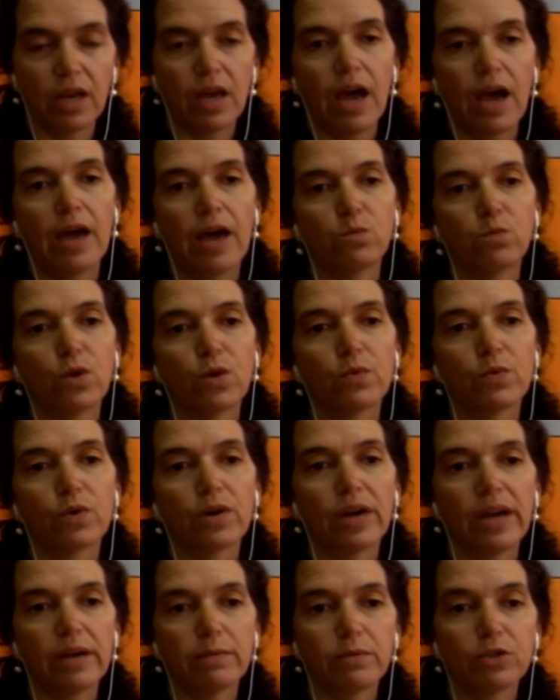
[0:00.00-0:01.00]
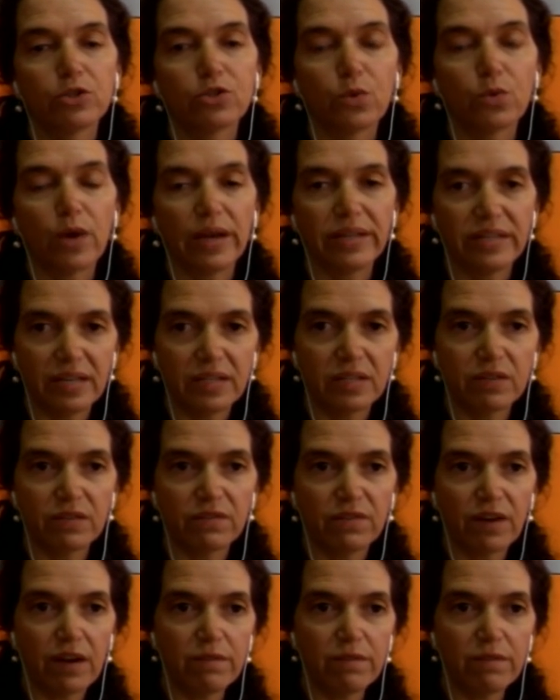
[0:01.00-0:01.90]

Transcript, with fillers: And we were able to identify,